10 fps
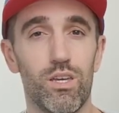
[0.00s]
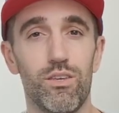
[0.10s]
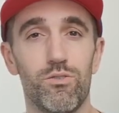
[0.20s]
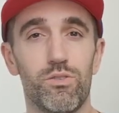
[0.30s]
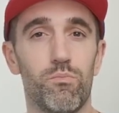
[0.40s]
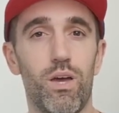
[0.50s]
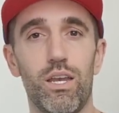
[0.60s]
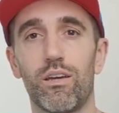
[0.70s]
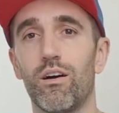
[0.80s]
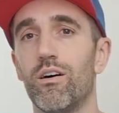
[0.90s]
use
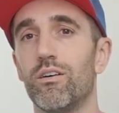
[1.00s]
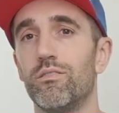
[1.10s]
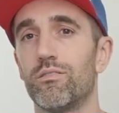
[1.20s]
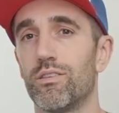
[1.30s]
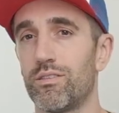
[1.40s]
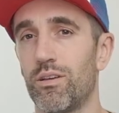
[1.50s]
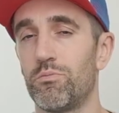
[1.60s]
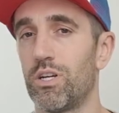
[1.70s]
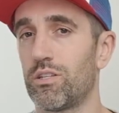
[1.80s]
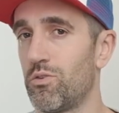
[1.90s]
depending on the
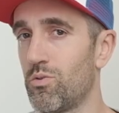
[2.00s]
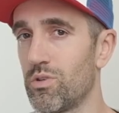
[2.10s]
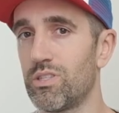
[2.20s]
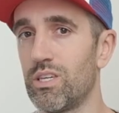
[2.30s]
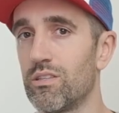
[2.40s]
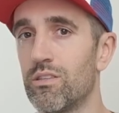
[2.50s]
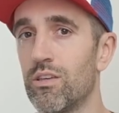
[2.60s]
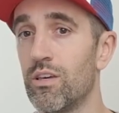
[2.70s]
subject or scene.